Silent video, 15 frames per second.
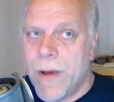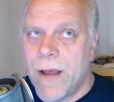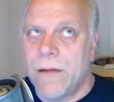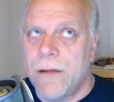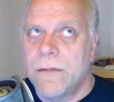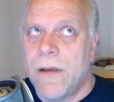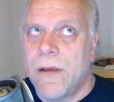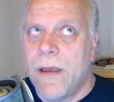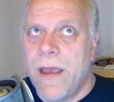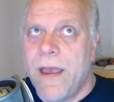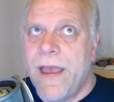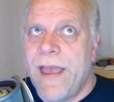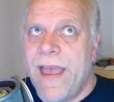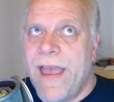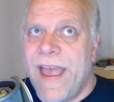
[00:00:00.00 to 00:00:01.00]
Well,
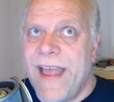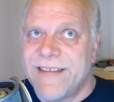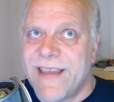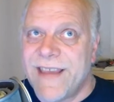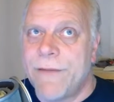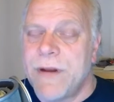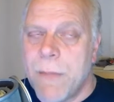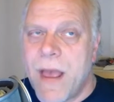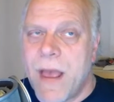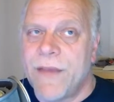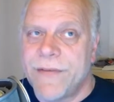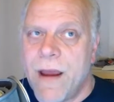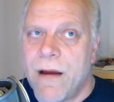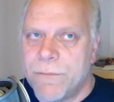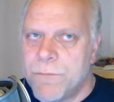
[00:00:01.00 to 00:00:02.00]
at 70
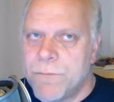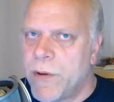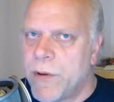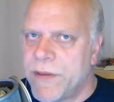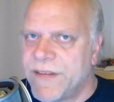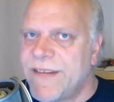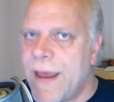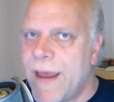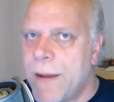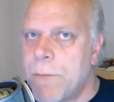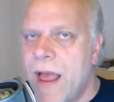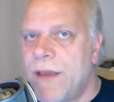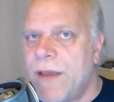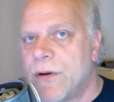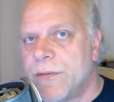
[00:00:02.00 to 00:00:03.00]
miles an hour, more than
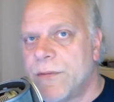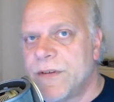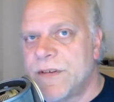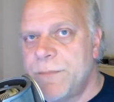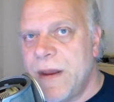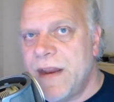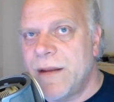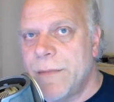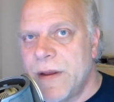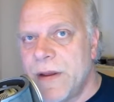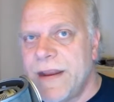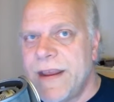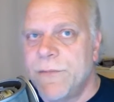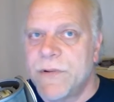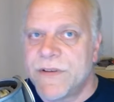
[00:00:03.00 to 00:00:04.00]
10 miles over the speed
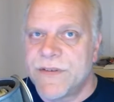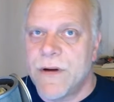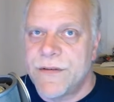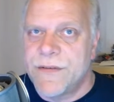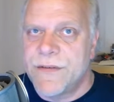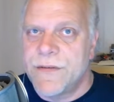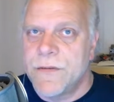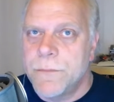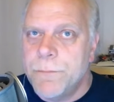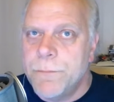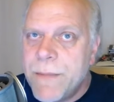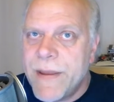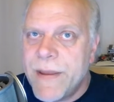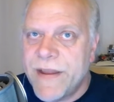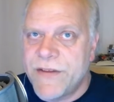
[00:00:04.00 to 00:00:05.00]
limit, it would start
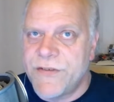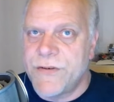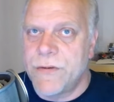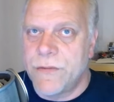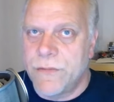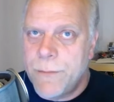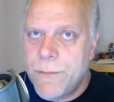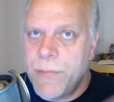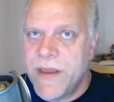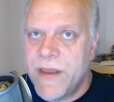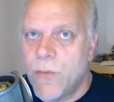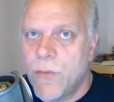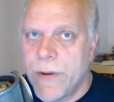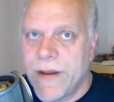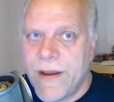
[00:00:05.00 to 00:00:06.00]
to beep at you and
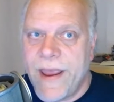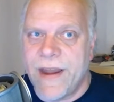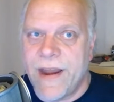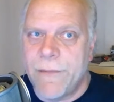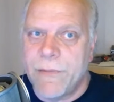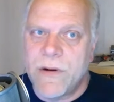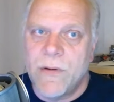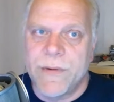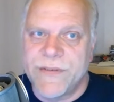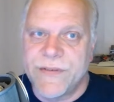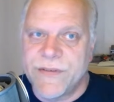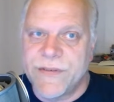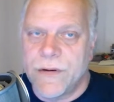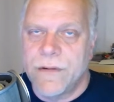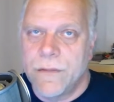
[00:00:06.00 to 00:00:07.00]
be annoying. And I would
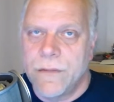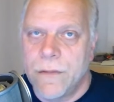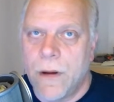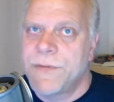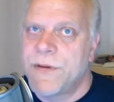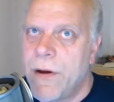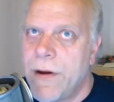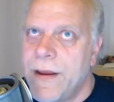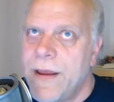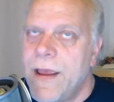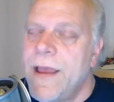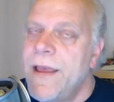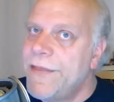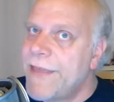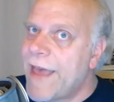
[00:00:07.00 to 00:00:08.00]
always turn, I'm
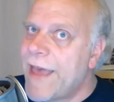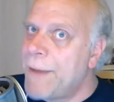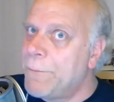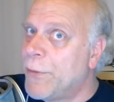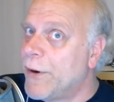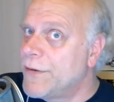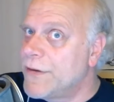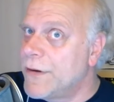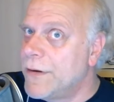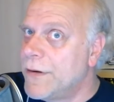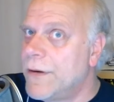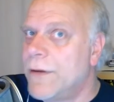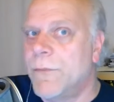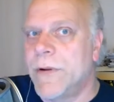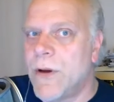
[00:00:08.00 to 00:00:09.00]
sorry, that
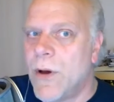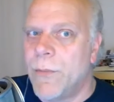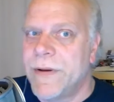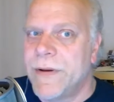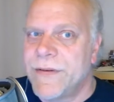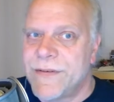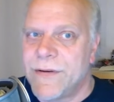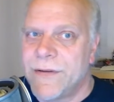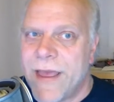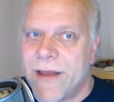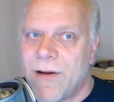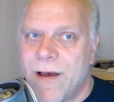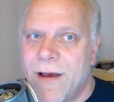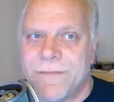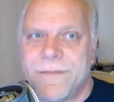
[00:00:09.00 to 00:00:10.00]
person would always
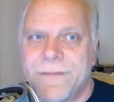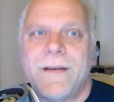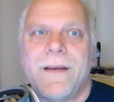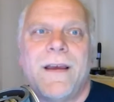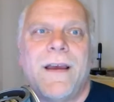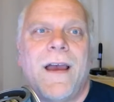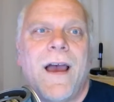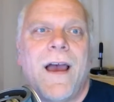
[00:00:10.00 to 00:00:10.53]
turn that off.